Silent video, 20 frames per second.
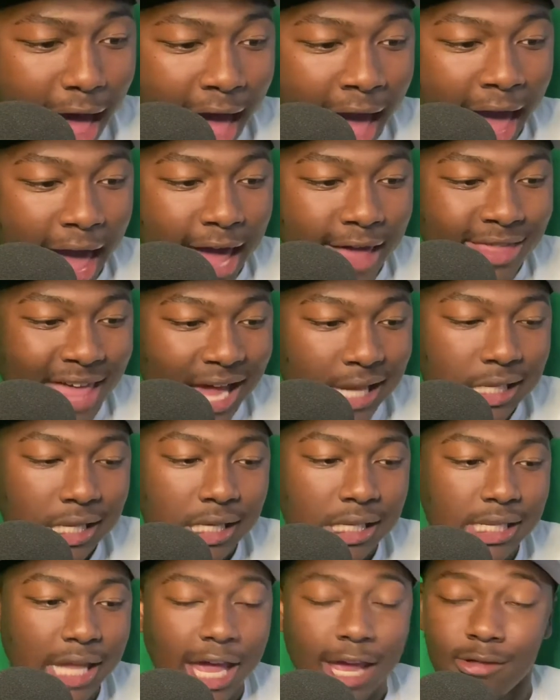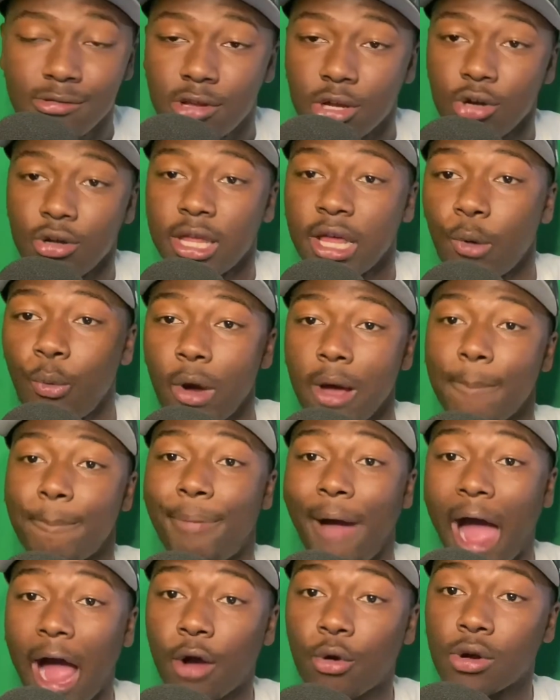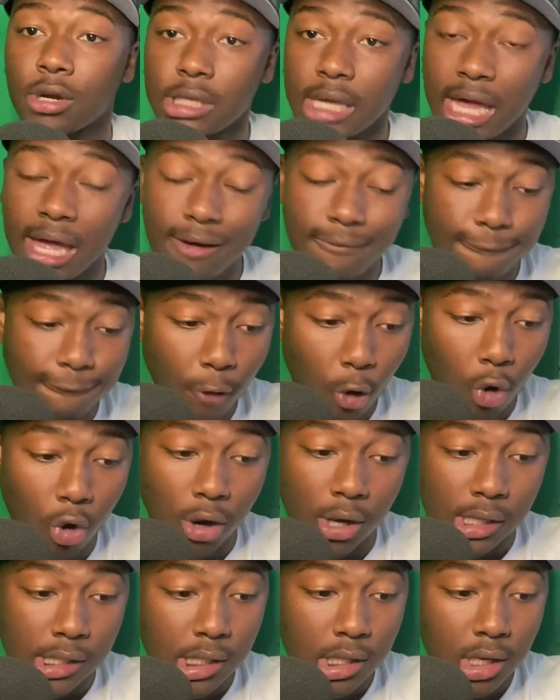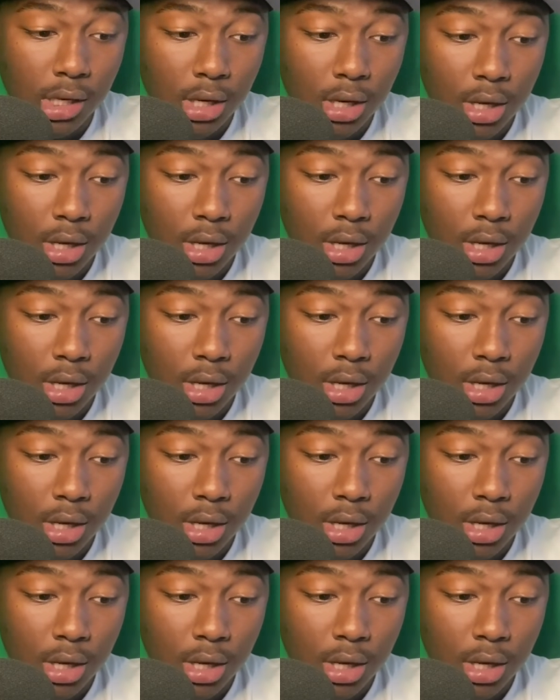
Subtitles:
Hey, that's the same dude. He went backwards and forwards.